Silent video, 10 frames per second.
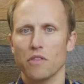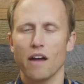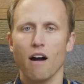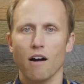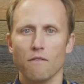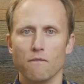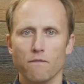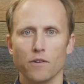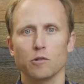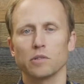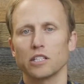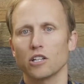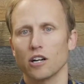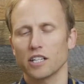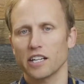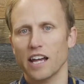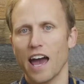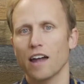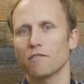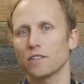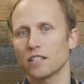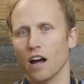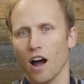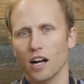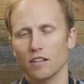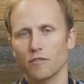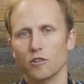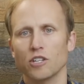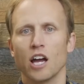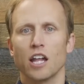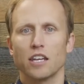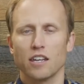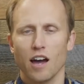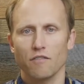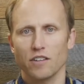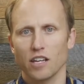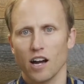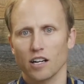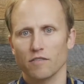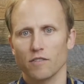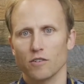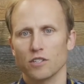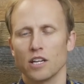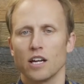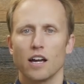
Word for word: They are firmly targeted at photographers, not videographers,